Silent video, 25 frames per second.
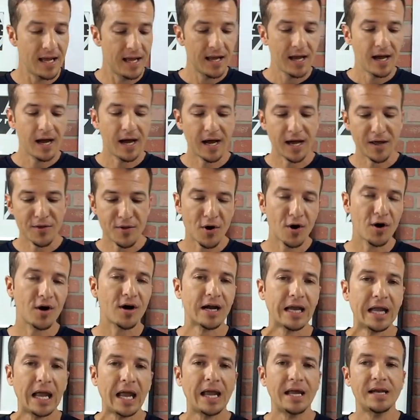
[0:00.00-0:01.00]
The
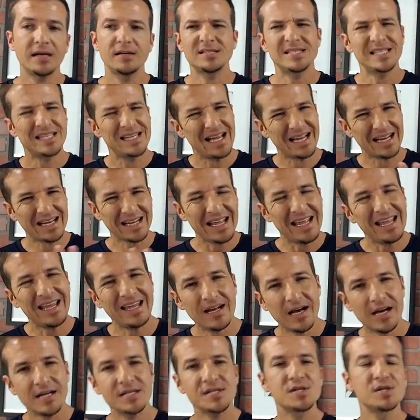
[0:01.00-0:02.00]
hurricane did not hit
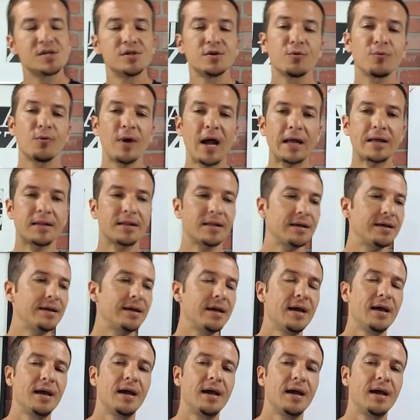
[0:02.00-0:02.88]
us directly,